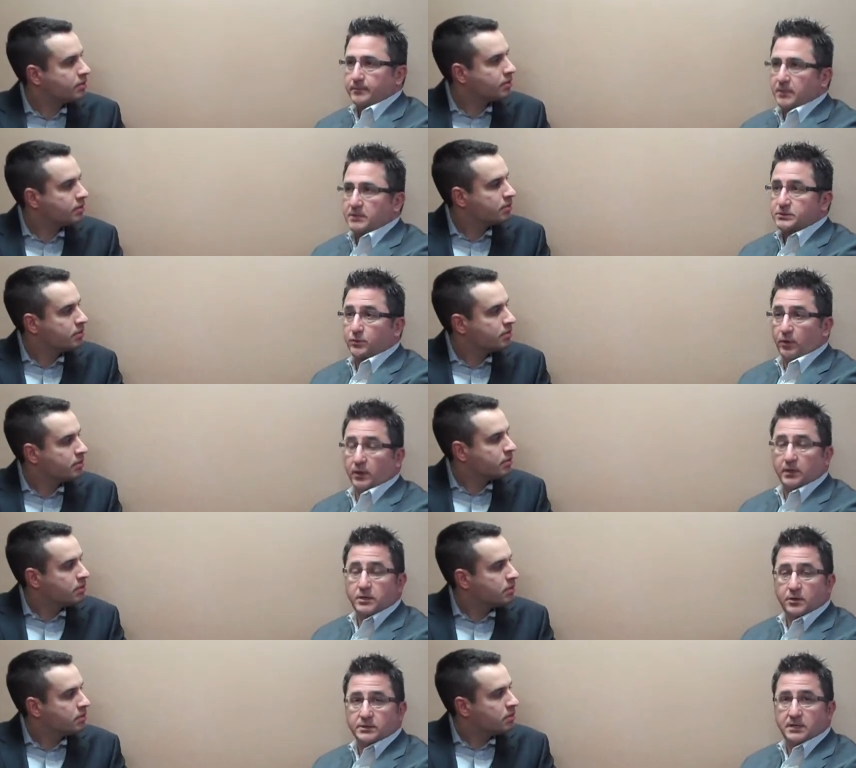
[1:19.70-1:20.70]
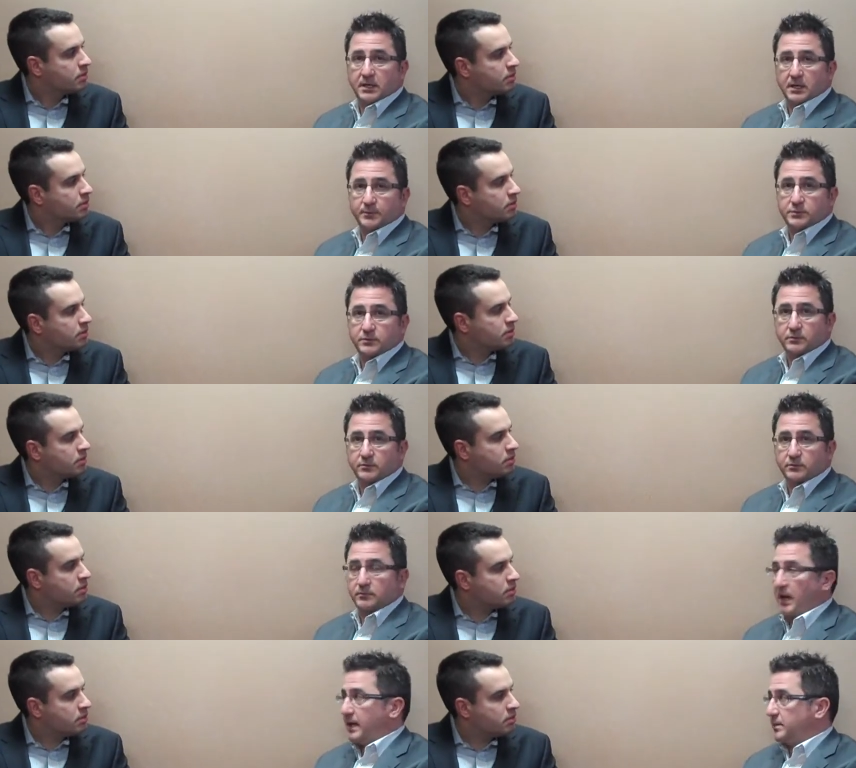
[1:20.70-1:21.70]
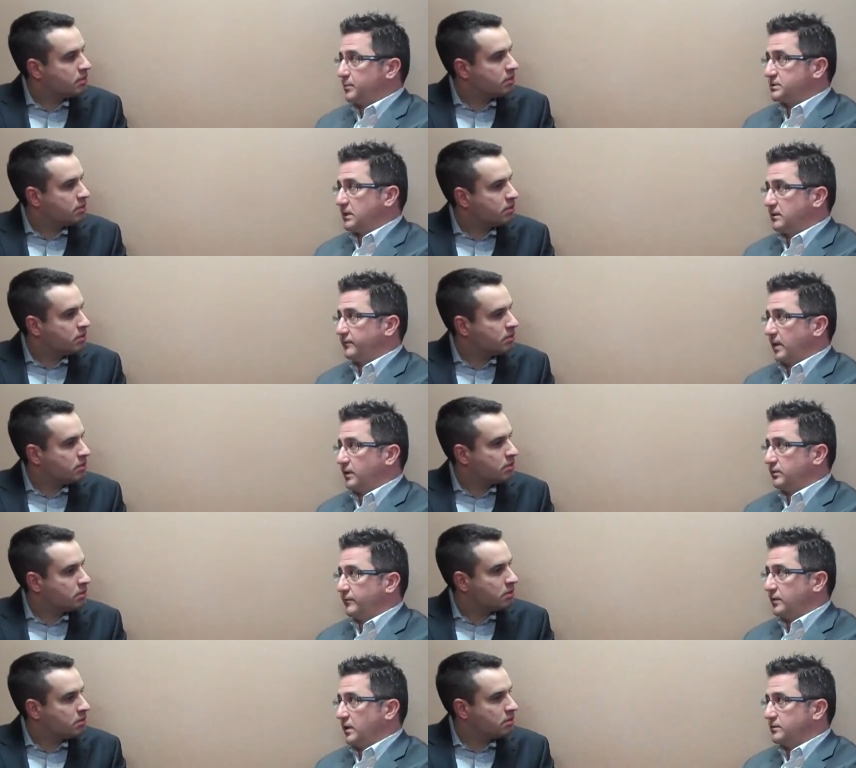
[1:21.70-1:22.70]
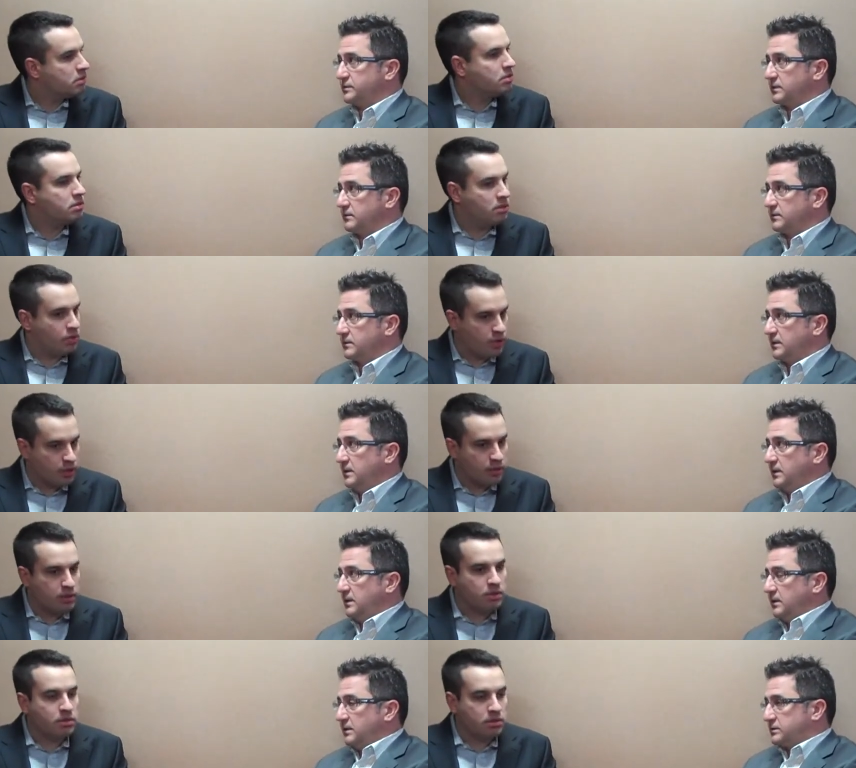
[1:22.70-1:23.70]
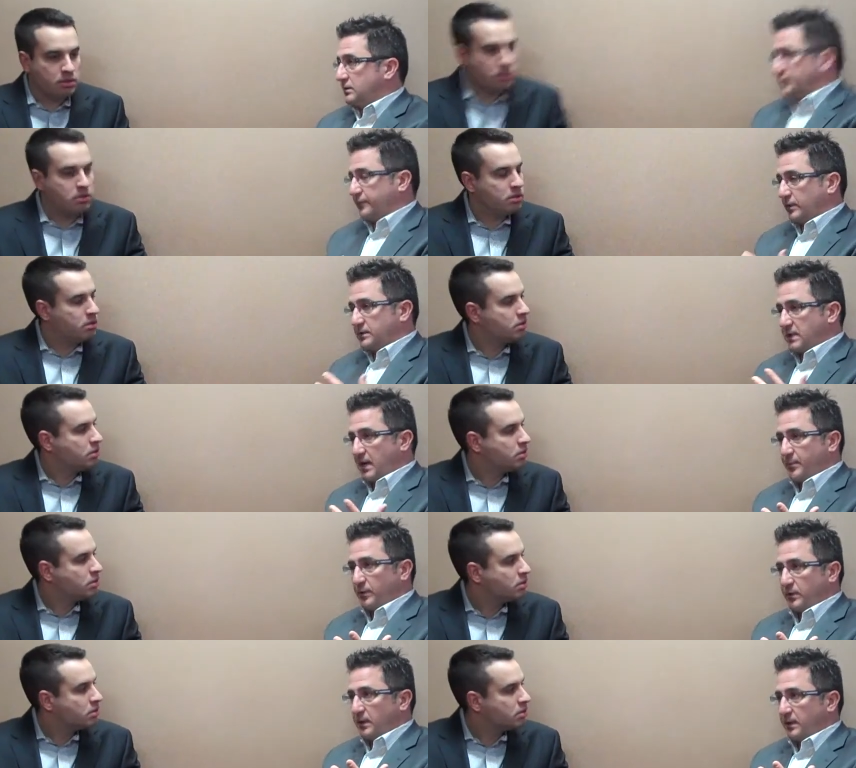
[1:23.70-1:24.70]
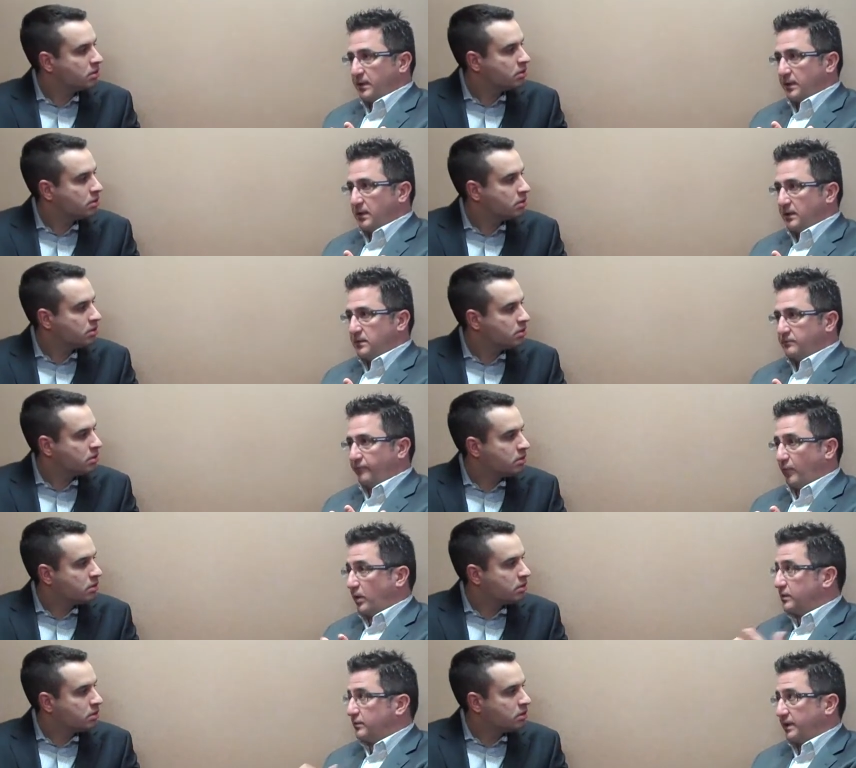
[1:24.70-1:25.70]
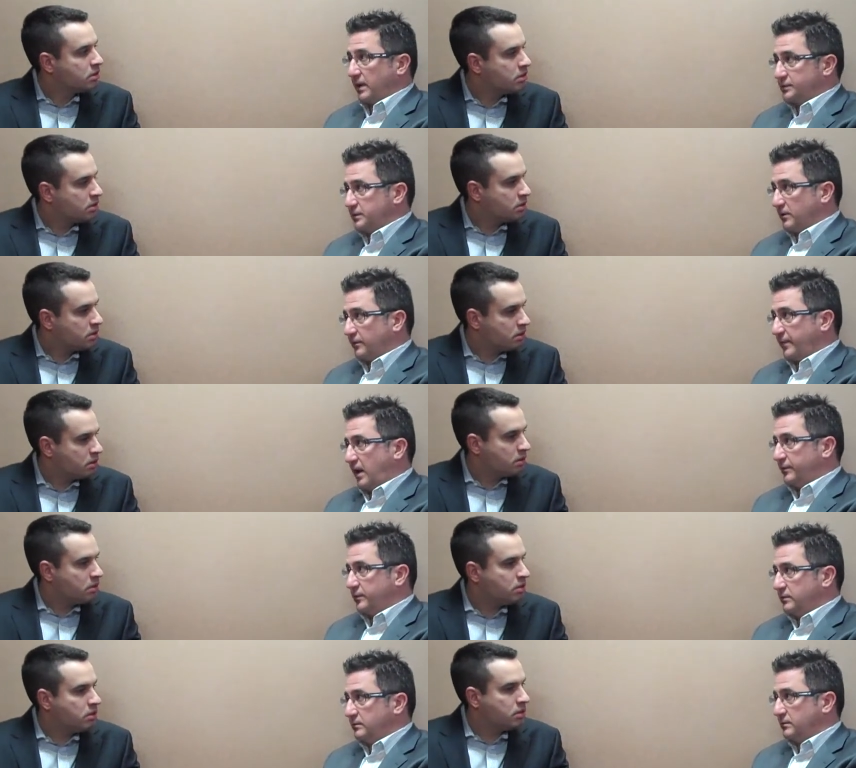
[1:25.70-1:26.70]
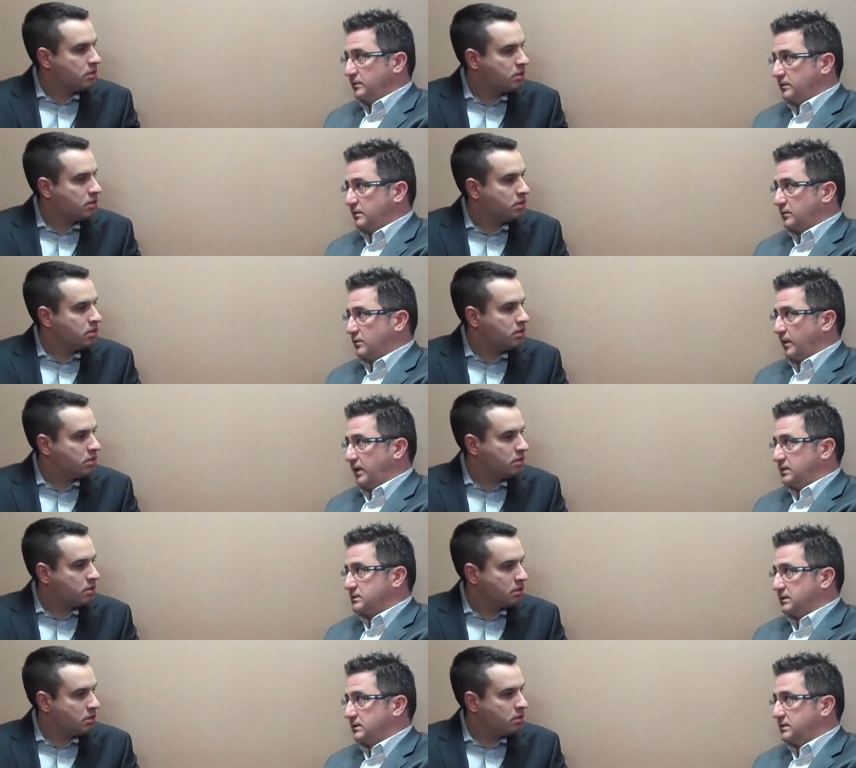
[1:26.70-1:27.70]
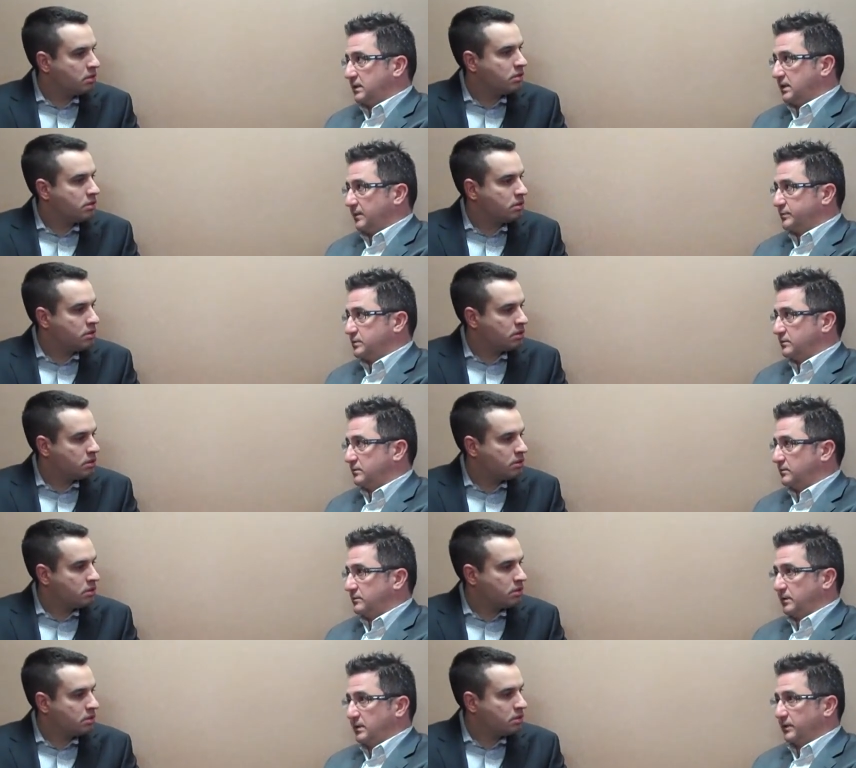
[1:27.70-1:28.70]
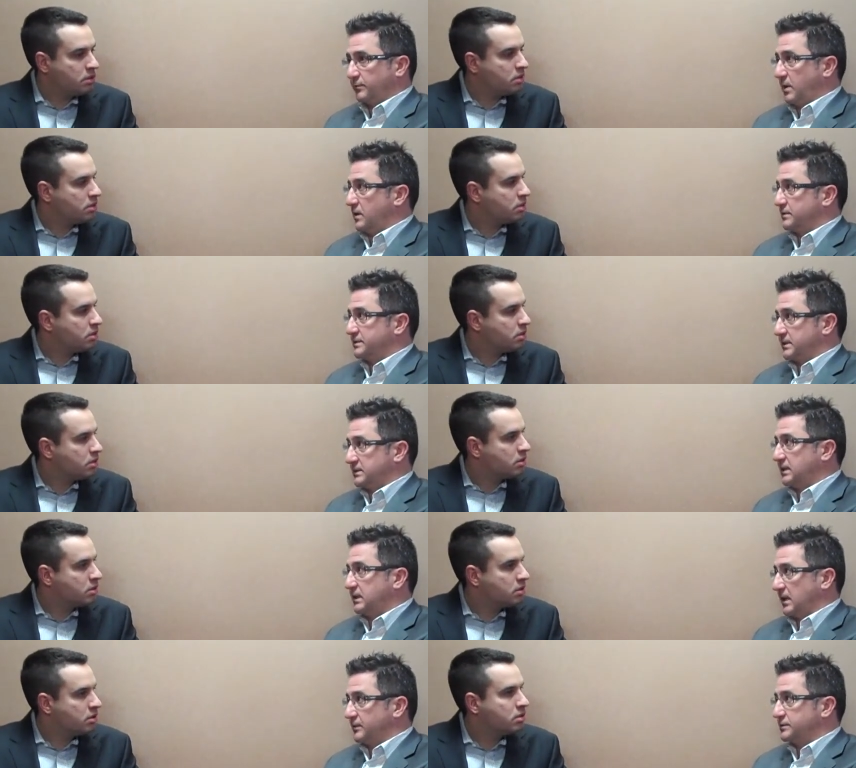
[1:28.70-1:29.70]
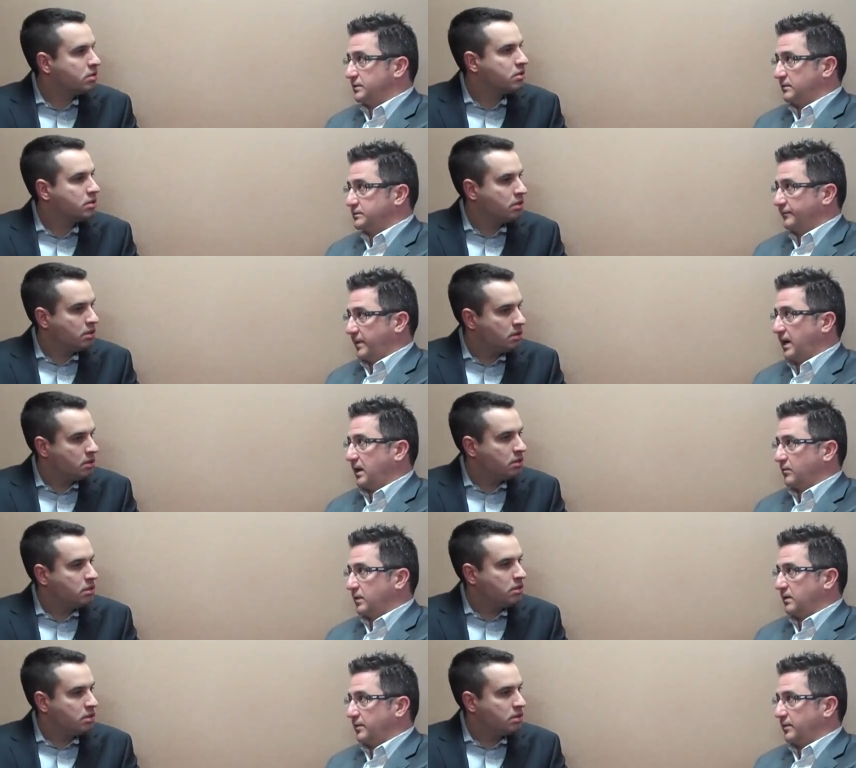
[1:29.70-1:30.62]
Speaker 1: historically, you can take up to 90% of the value of your house out. Okay. So, for example, on a $400,000 value, you could quite easily take up to $360,000 of that equity